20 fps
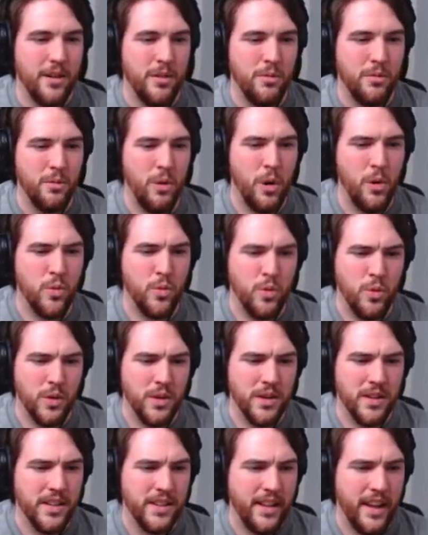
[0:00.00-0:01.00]
Whoa,
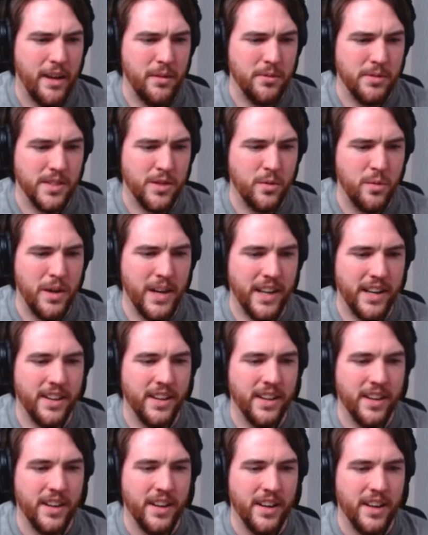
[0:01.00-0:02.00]
that was
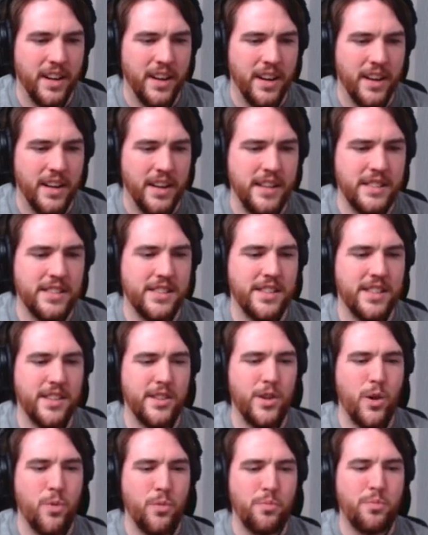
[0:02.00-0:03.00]
quick. It's
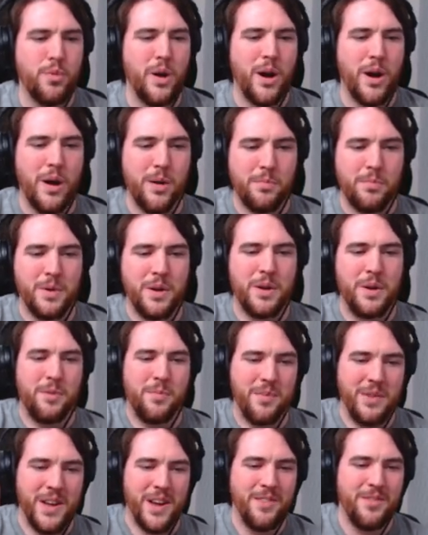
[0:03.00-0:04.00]
no
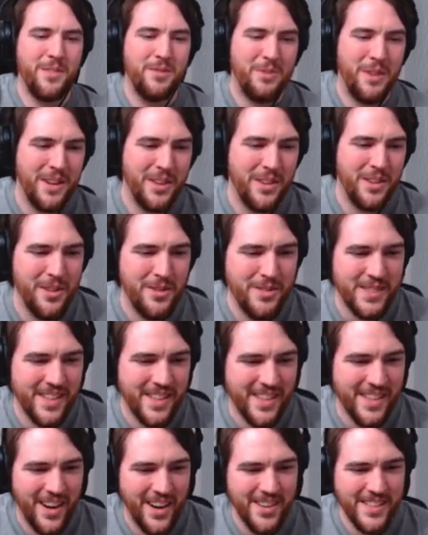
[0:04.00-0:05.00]
problem. You ever want to lose
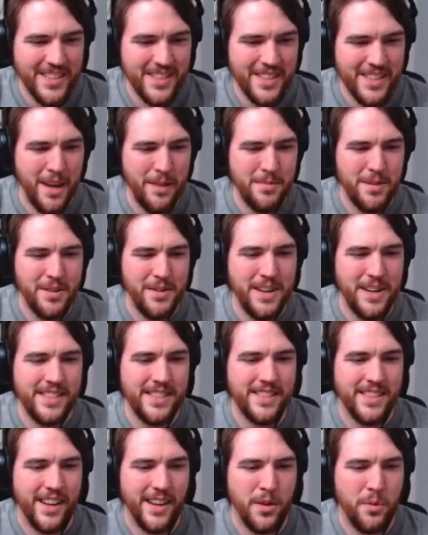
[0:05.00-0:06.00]
the cards? Come to
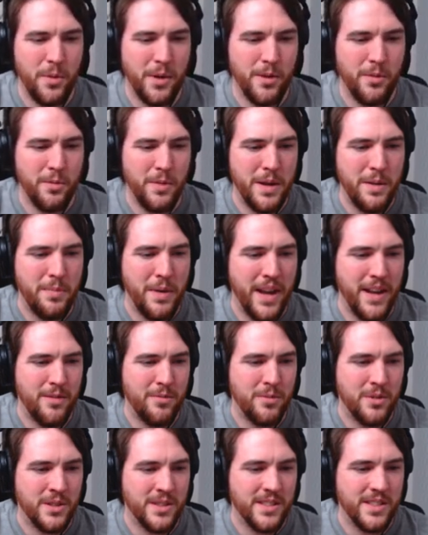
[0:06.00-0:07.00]
us. A quick
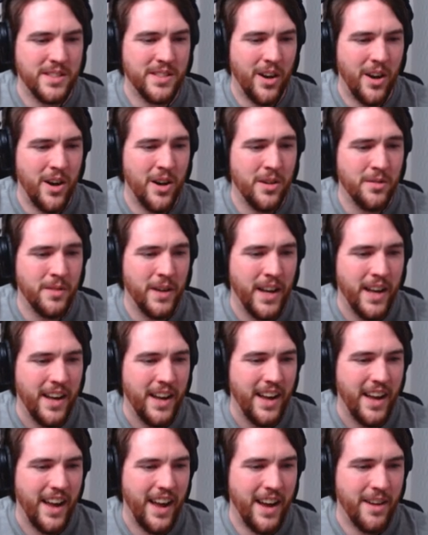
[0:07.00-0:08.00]
repaint will solve
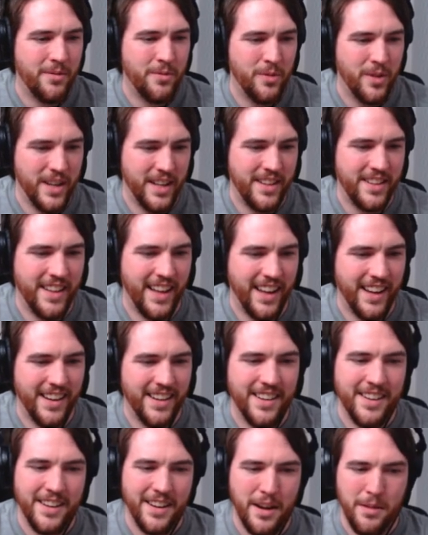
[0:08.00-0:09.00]

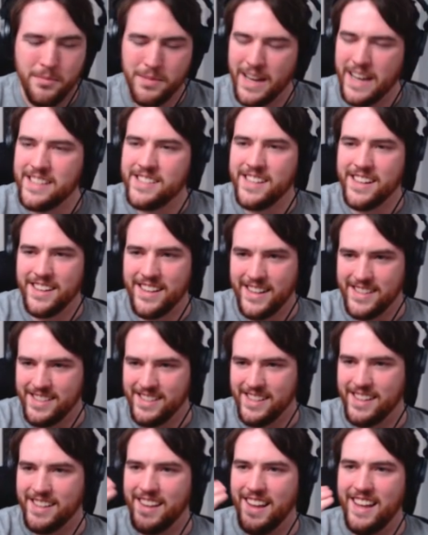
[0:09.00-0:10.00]
everything. I'm guessing
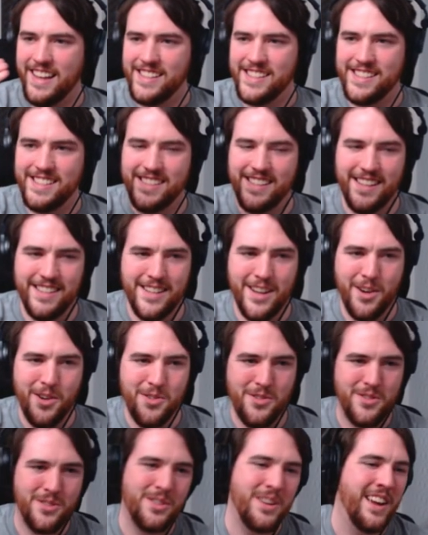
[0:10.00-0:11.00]
that's like the it's a
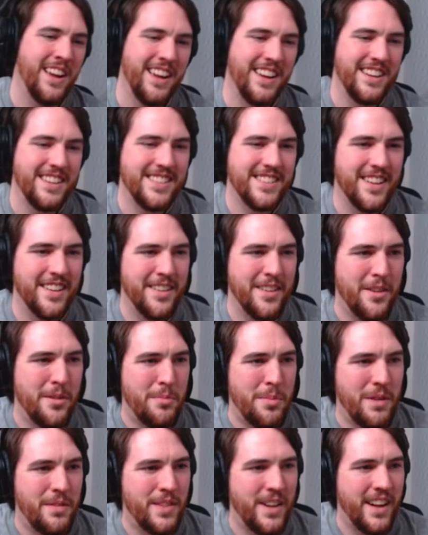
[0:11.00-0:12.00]
no. It's a little
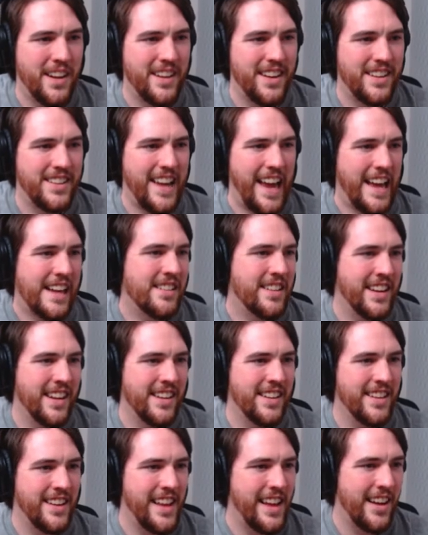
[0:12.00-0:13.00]
bit of an
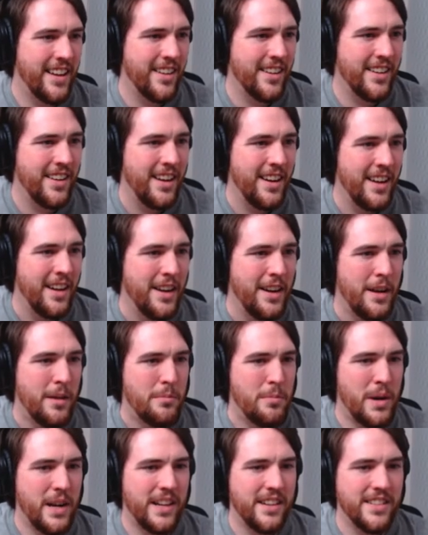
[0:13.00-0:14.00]
Italian there.
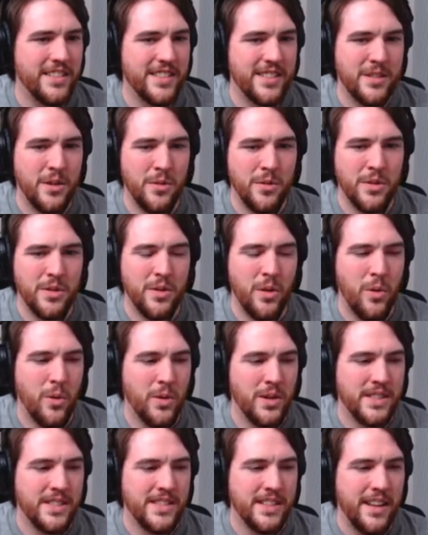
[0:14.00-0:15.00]
Bring the stolen
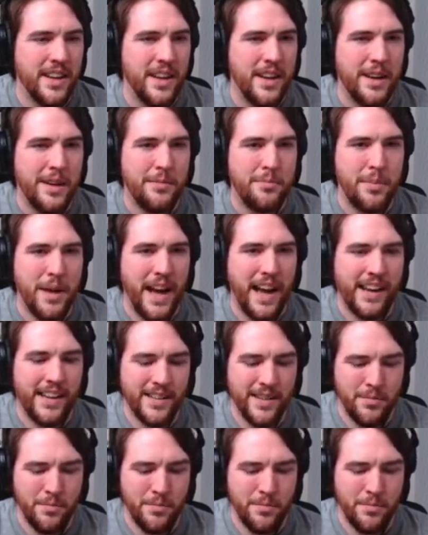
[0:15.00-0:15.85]
horse back to